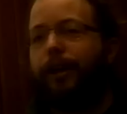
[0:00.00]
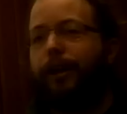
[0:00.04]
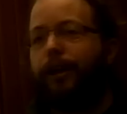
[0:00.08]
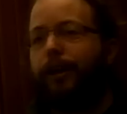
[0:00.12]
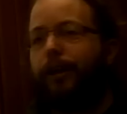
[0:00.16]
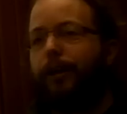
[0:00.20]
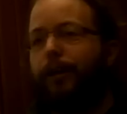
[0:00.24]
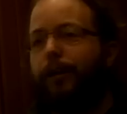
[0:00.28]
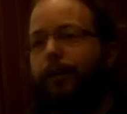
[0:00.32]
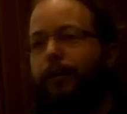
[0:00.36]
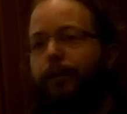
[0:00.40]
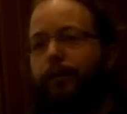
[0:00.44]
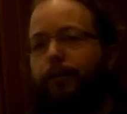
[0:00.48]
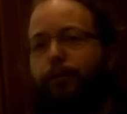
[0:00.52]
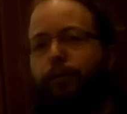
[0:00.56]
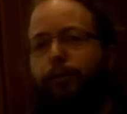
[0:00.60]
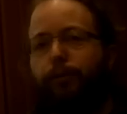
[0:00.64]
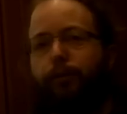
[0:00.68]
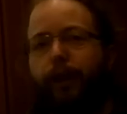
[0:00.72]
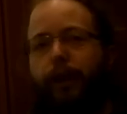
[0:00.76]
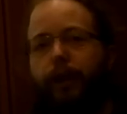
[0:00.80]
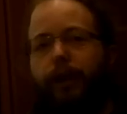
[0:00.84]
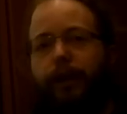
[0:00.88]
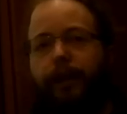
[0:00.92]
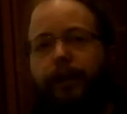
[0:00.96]
uh,
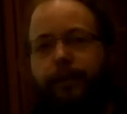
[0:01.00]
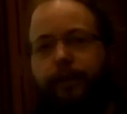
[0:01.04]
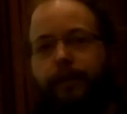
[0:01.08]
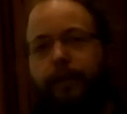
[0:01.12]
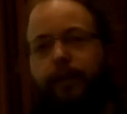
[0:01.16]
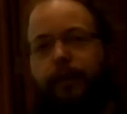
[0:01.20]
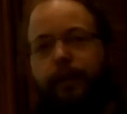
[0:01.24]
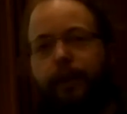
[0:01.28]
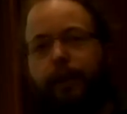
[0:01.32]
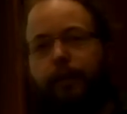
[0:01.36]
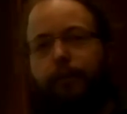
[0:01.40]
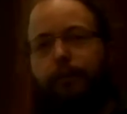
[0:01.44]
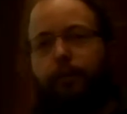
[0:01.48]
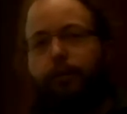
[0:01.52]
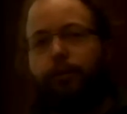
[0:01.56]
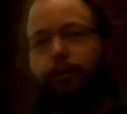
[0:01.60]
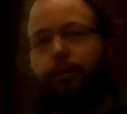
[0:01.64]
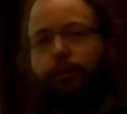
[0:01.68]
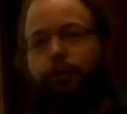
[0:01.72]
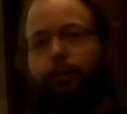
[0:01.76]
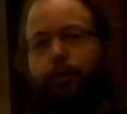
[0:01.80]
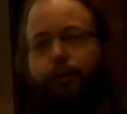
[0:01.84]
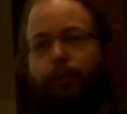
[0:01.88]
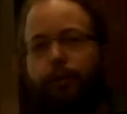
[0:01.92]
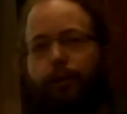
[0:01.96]
when knitting came
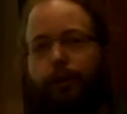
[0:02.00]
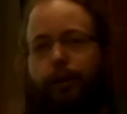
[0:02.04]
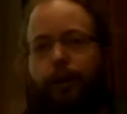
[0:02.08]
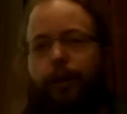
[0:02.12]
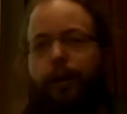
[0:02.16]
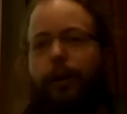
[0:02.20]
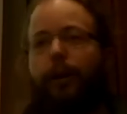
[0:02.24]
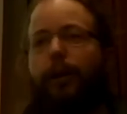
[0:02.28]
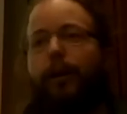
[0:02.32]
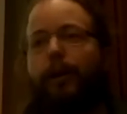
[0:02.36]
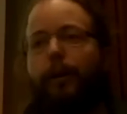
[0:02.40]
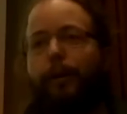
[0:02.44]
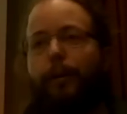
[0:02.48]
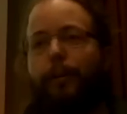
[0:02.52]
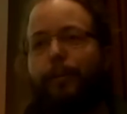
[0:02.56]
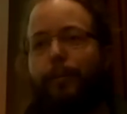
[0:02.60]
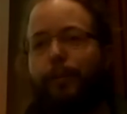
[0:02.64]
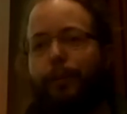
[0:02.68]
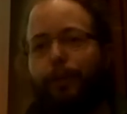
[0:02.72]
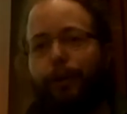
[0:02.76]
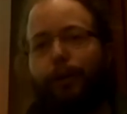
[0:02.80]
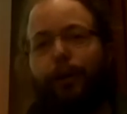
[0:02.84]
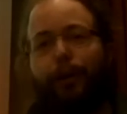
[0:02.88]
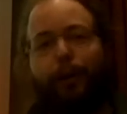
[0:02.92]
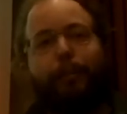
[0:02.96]
to um,
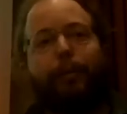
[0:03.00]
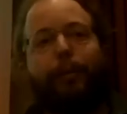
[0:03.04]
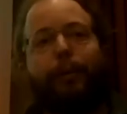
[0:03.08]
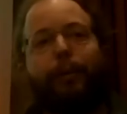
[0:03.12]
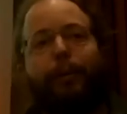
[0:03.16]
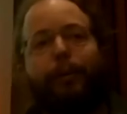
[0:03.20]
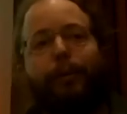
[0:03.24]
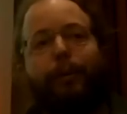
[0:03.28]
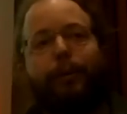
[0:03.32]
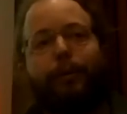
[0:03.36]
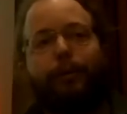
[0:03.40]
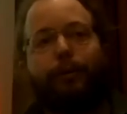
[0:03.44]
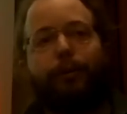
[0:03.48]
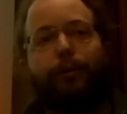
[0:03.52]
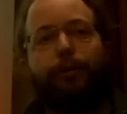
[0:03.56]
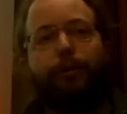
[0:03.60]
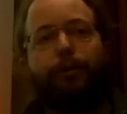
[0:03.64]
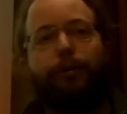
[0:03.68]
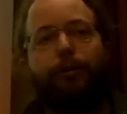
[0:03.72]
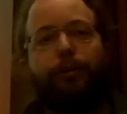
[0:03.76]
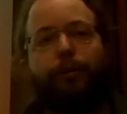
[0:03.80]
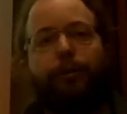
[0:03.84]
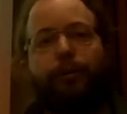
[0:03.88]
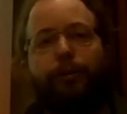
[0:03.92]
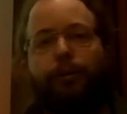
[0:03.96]
Europe
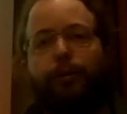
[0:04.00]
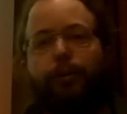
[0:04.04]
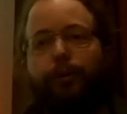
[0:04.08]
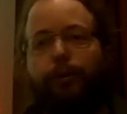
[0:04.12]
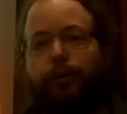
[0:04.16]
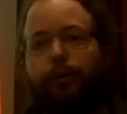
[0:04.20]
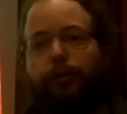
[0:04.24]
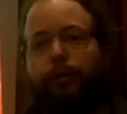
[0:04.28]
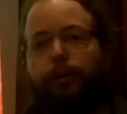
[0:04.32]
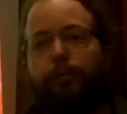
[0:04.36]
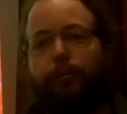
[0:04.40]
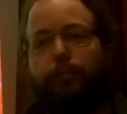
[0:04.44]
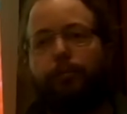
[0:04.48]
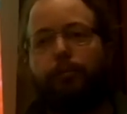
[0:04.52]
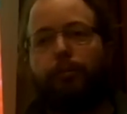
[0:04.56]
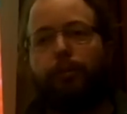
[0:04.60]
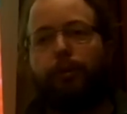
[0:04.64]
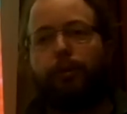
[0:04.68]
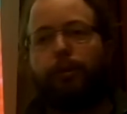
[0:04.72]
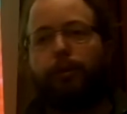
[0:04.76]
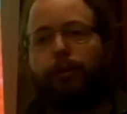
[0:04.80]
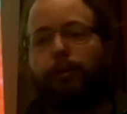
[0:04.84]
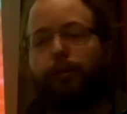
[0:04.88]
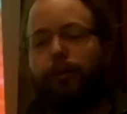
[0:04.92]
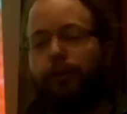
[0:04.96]
through from
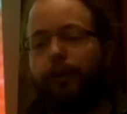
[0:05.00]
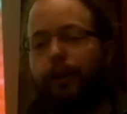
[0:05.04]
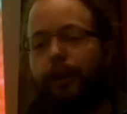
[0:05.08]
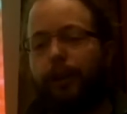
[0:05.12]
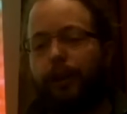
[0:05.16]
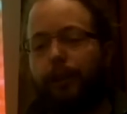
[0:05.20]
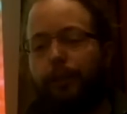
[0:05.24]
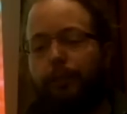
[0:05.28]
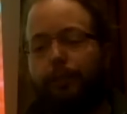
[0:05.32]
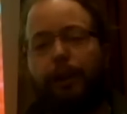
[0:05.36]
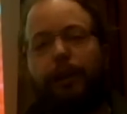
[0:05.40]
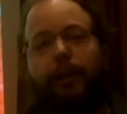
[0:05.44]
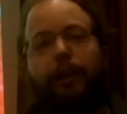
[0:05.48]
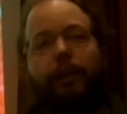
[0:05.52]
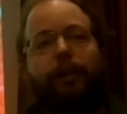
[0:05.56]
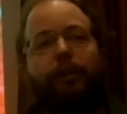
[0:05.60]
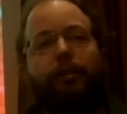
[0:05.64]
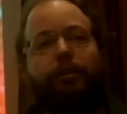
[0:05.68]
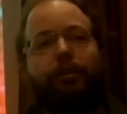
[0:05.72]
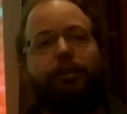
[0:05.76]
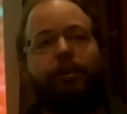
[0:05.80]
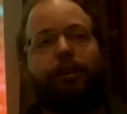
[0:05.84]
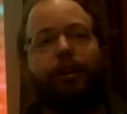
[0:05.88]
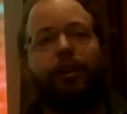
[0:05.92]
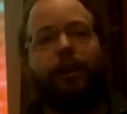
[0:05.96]
the Middle
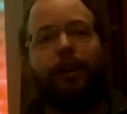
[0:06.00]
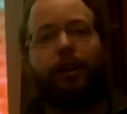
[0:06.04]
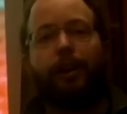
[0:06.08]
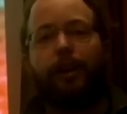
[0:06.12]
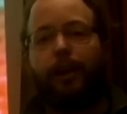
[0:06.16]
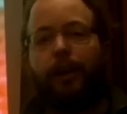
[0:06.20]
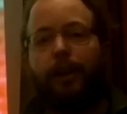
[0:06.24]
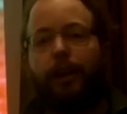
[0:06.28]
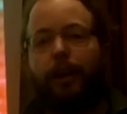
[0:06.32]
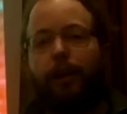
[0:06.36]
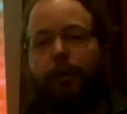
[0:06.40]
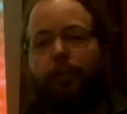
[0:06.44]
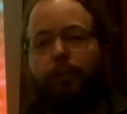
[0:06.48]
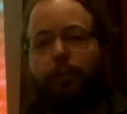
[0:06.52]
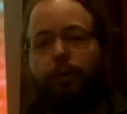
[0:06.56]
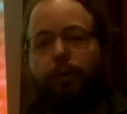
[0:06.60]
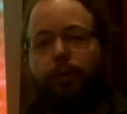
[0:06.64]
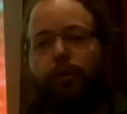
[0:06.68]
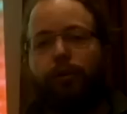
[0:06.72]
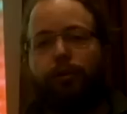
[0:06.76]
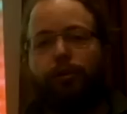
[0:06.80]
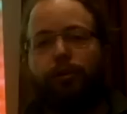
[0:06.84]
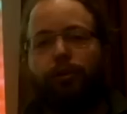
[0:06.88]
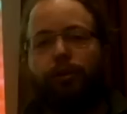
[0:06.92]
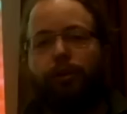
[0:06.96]
East, it
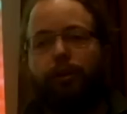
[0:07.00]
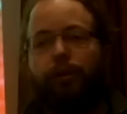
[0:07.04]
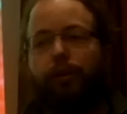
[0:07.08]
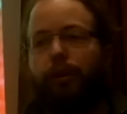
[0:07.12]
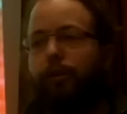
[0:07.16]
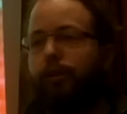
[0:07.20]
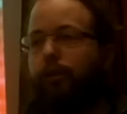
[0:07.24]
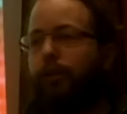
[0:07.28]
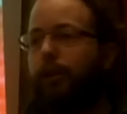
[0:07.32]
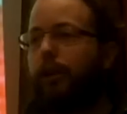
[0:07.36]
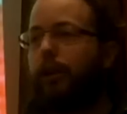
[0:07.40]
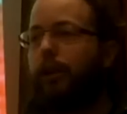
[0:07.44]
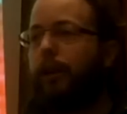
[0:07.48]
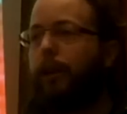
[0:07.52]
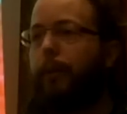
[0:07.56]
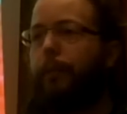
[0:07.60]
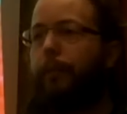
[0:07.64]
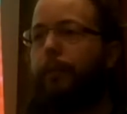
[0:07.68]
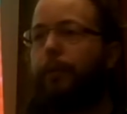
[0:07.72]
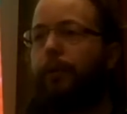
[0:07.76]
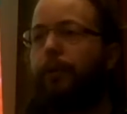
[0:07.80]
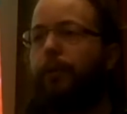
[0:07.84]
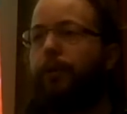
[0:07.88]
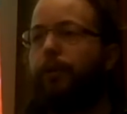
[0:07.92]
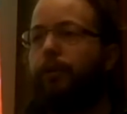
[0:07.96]
was originally
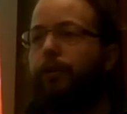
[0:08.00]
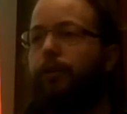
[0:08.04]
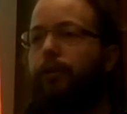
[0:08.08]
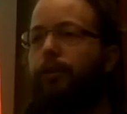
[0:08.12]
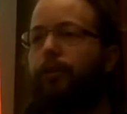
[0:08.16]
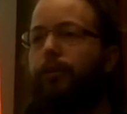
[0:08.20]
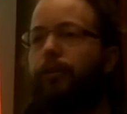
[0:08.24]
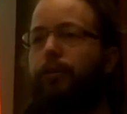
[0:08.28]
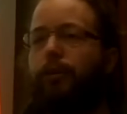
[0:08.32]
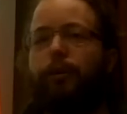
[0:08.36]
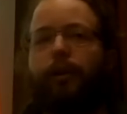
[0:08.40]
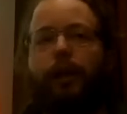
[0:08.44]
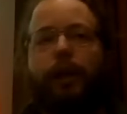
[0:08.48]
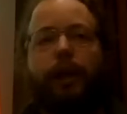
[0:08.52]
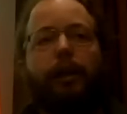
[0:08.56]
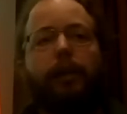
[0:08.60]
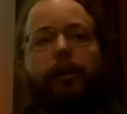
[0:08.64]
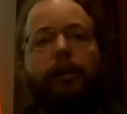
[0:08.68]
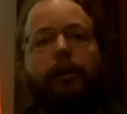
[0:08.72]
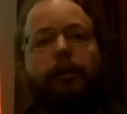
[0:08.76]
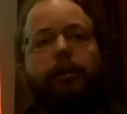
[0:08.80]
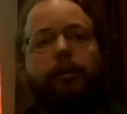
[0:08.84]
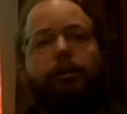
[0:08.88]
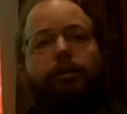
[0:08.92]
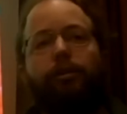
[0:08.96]
imported through
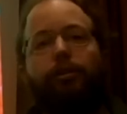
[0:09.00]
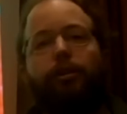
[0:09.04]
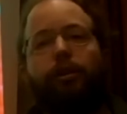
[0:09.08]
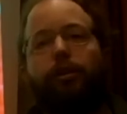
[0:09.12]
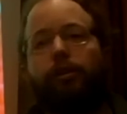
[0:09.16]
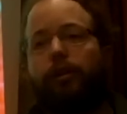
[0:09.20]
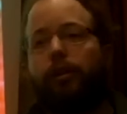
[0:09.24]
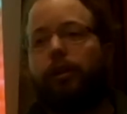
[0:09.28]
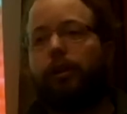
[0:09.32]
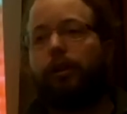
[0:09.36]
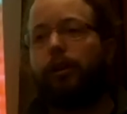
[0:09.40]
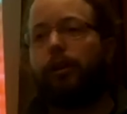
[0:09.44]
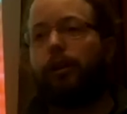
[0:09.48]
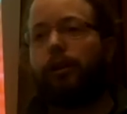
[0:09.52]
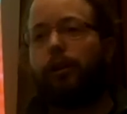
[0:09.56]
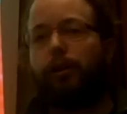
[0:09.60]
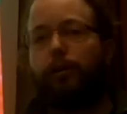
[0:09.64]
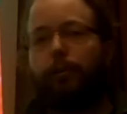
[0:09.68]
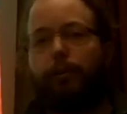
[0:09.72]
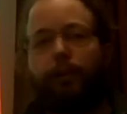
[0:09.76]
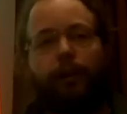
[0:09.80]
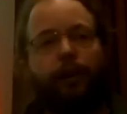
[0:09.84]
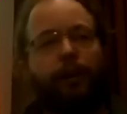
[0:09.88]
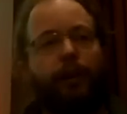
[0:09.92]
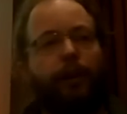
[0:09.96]
guilds
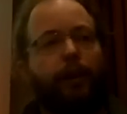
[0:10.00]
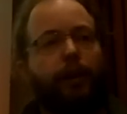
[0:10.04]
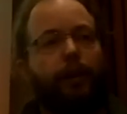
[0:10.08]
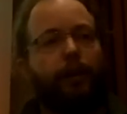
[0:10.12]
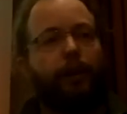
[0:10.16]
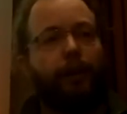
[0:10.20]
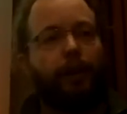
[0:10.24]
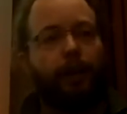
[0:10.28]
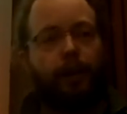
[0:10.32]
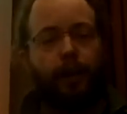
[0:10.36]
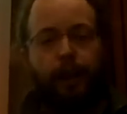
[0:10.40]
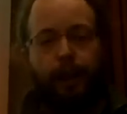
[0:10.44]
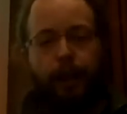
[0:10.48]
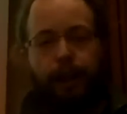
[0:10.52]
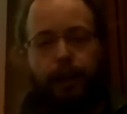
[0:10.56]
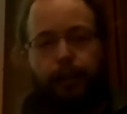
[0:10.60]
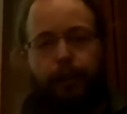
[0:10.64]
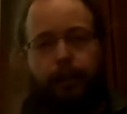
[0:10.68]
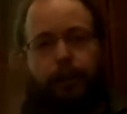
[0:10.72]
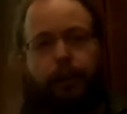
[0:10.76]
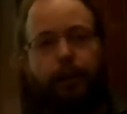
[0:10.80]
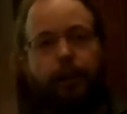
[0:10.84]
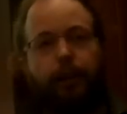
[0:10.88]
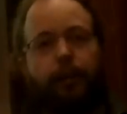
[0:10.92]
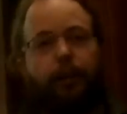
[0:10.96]
operating in
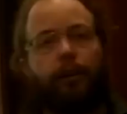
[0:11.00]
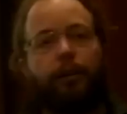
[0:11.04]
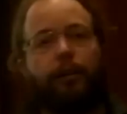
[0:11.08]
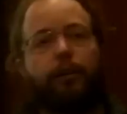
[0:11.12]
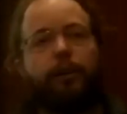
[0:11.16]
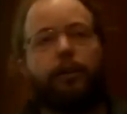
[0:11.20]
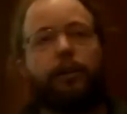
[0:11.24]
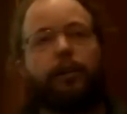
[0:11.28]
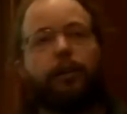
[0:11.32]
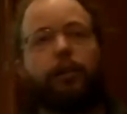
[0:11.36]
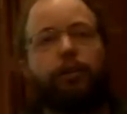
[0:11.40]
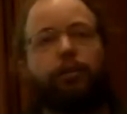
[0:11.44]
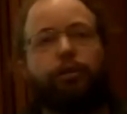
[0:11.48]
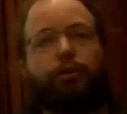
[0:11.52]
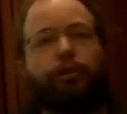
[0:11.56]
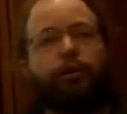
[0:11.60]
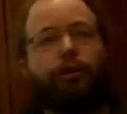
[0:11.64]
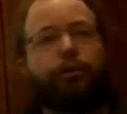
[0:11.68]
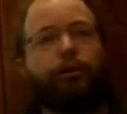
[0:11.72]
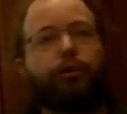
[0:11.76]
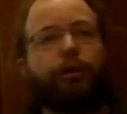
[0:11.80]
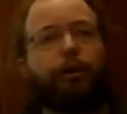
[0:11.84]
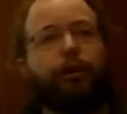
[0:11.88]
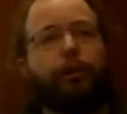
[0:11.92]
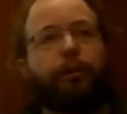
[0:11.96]
Italy and
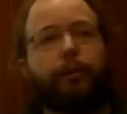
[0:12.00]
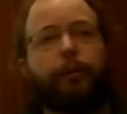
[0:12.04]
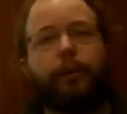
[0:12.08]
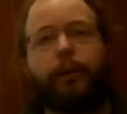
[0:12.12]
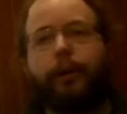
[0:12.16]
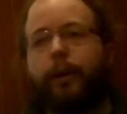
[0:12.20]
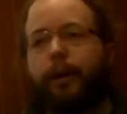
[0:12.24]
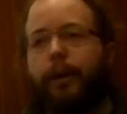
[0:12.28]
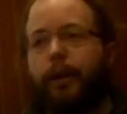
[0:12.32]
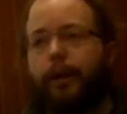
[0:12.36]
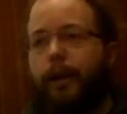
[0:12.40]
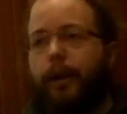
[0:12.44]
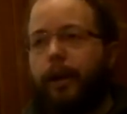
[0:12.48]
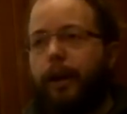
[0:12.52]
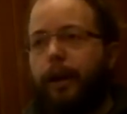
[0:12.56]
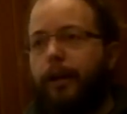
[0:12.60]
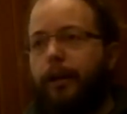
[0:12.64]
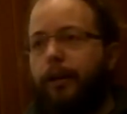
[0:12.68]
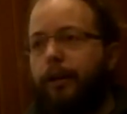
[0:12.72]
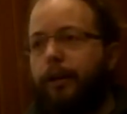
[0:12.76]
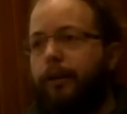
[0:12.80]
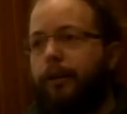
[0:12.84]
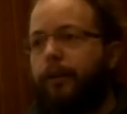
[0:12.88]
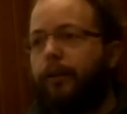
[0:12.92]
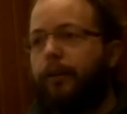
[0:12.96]
southern Europe.
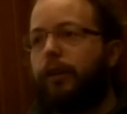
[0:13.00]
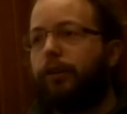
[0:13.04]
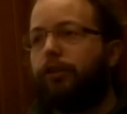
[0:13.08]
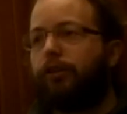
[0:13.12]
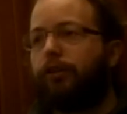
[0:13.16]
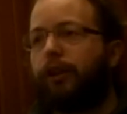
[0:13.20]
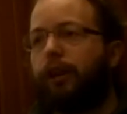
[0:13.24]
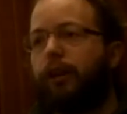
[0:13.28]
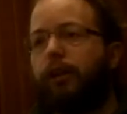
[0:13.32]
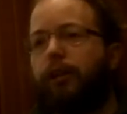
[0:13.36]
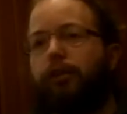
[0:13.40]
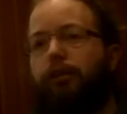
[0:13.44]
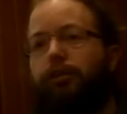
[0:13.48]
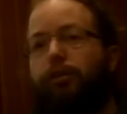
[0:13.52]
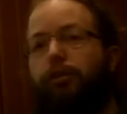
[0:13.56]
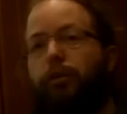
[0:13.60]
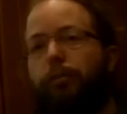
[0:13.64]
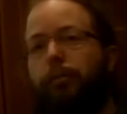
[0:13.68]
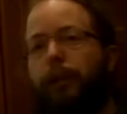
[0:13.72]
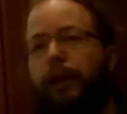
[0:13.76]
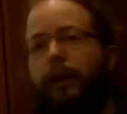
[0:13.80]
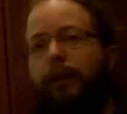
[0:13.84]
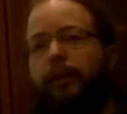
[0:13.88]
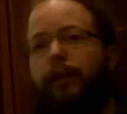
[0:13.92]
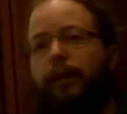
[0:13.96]
And these guilds
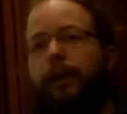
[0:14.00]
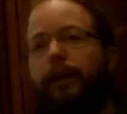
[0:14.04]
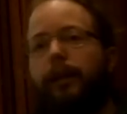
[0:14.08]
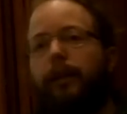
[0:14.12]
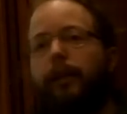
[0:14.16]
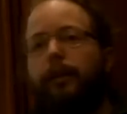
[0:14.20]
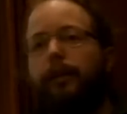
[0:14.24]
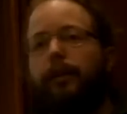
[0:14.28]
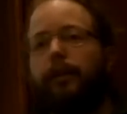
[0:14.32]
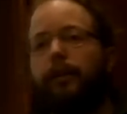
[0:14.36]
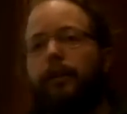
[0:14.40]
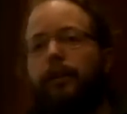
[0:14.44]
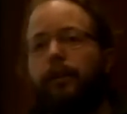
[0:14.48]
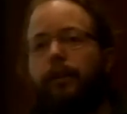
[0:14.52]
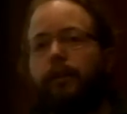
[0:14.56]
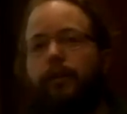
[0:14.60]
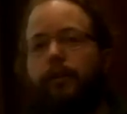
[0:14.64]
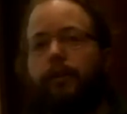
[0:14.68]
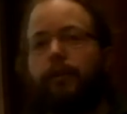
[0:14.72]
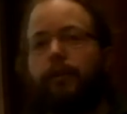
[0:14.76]
maintained